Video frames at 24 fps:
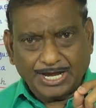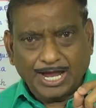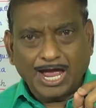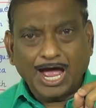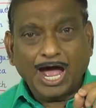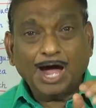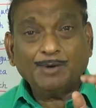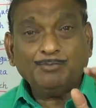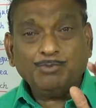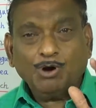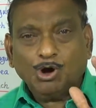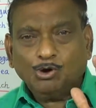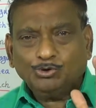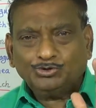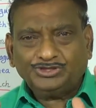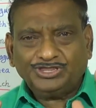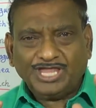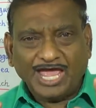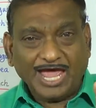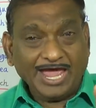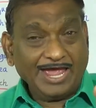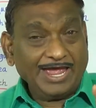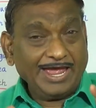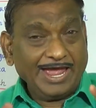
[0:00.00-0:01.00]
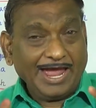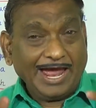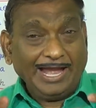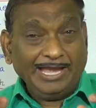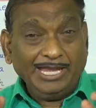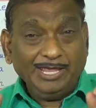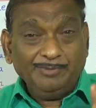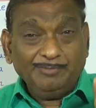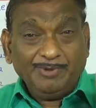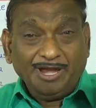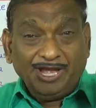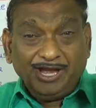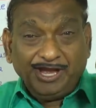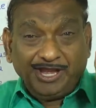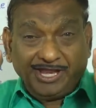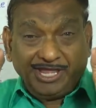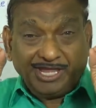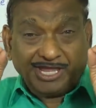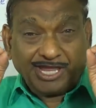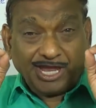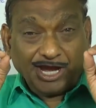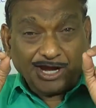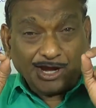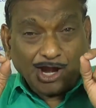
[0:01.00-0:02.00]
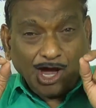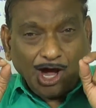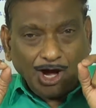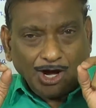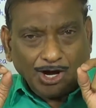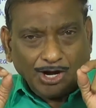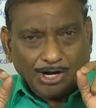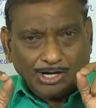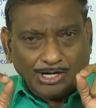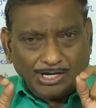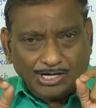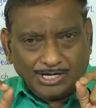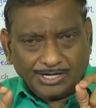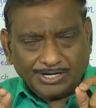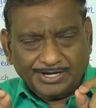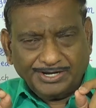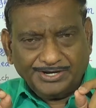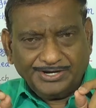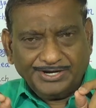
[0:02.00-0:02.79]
about the alimentary canal